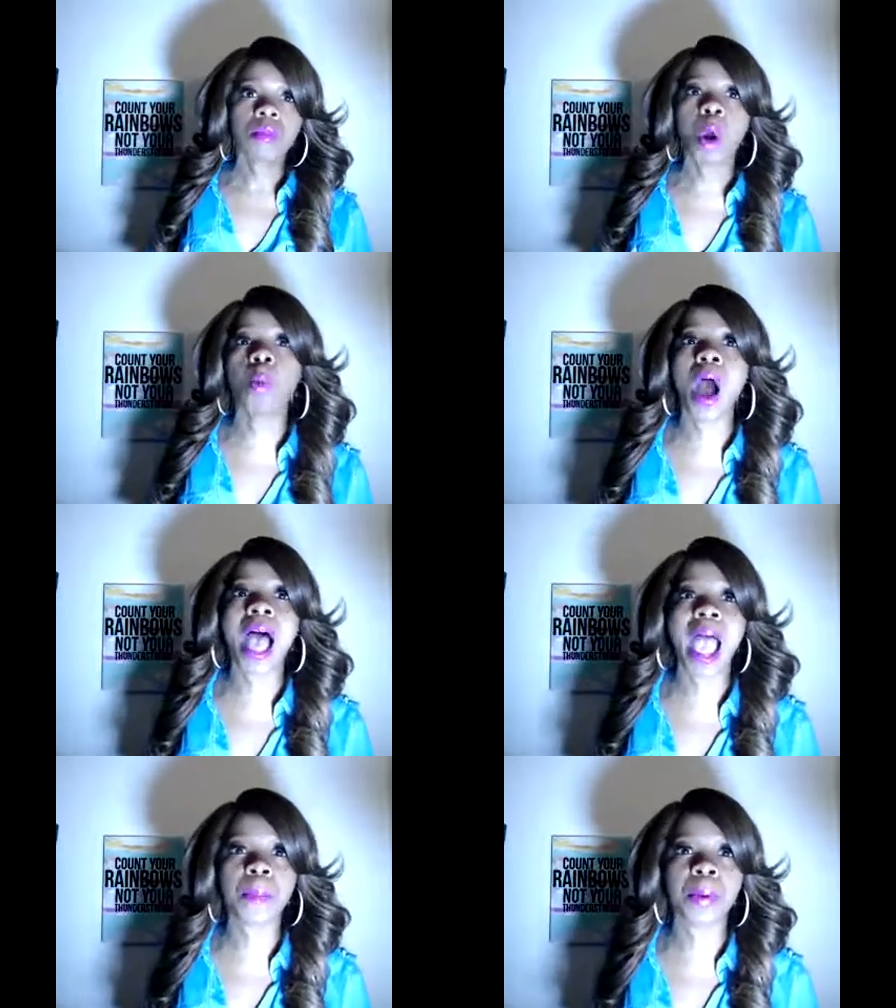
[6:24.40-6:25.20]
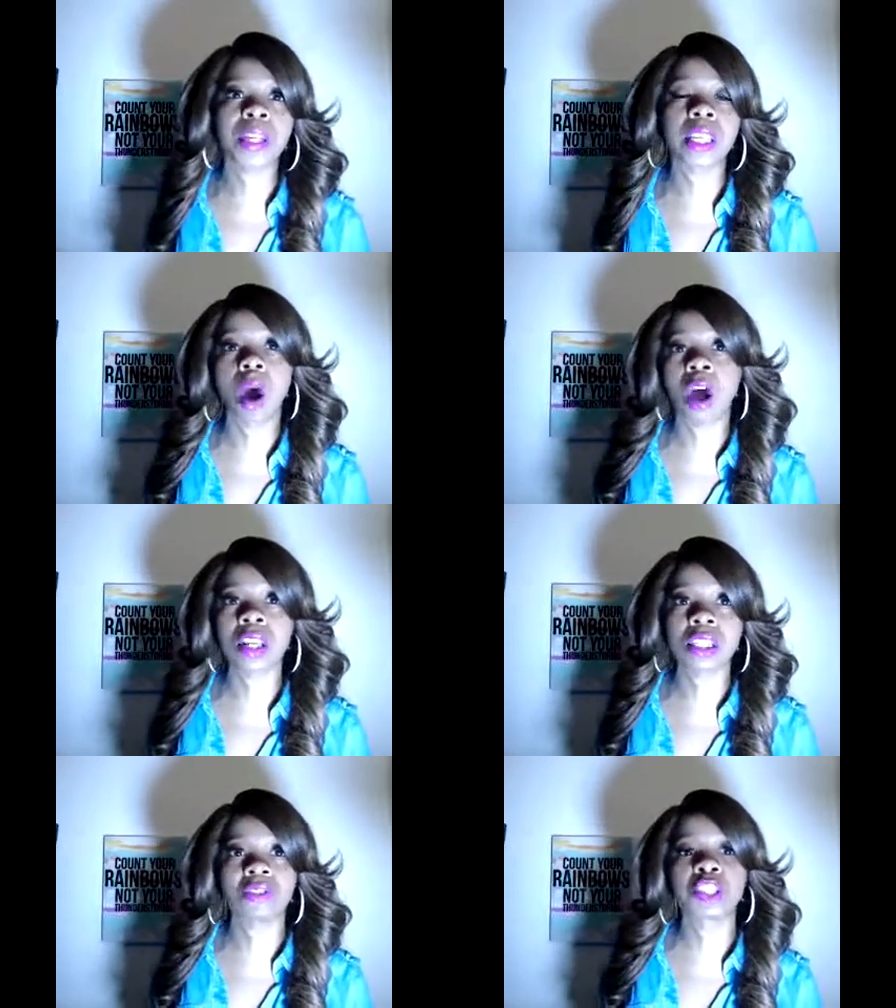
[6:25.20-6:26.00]
what happened and all the
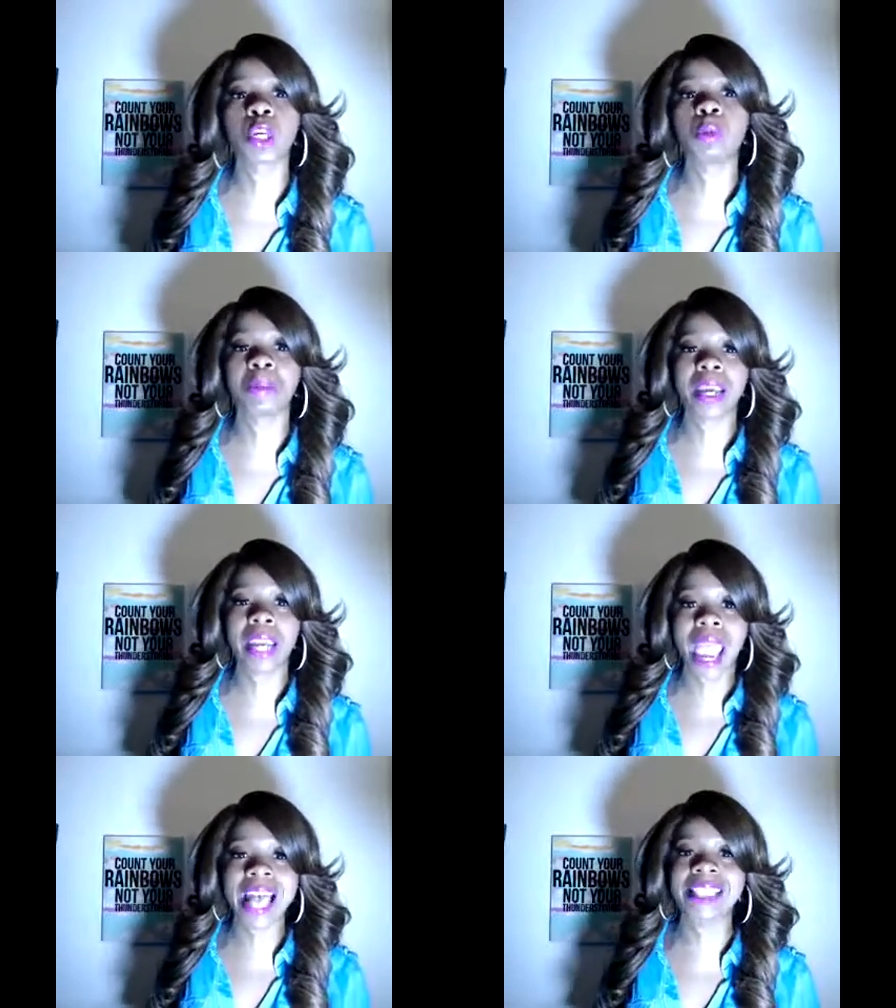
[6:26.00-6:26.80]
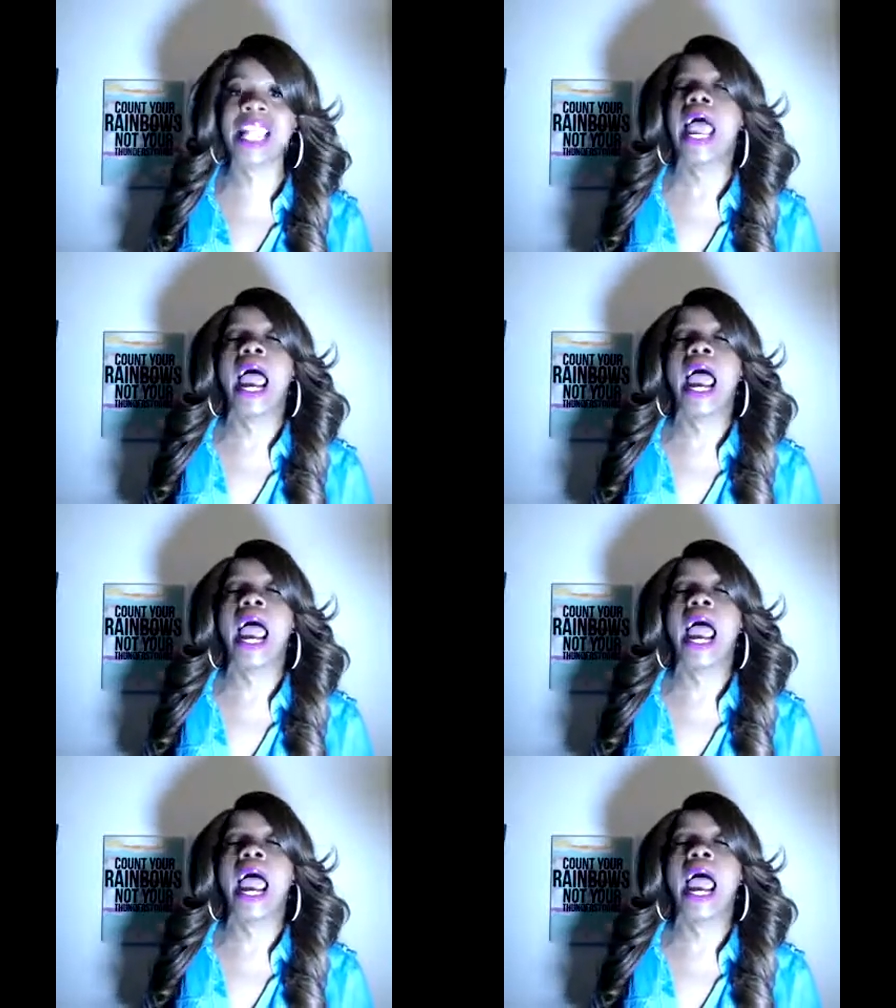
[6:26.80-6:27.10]
stuff she was being asked.